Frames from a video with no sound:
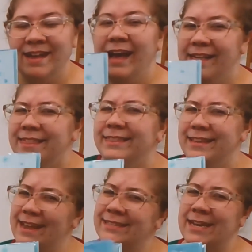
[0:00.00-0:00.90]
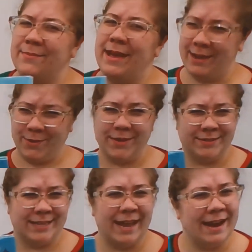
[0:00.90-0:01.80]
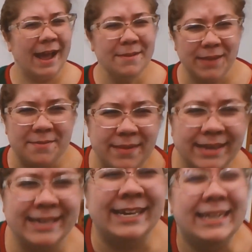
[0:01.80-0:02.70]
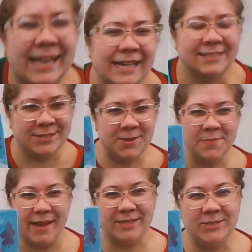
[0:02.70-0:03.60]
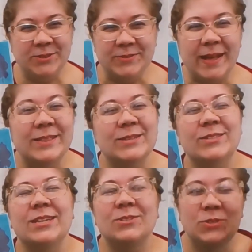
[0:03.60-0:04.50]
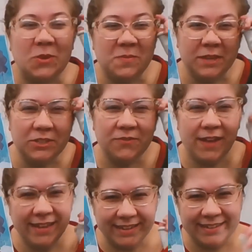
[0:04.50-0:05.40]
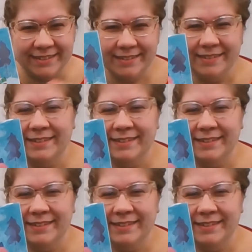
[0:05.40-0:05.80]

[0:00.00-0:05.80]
I think the next time I go outside, I might make a kitty cat snowman too. That looks like so much fun.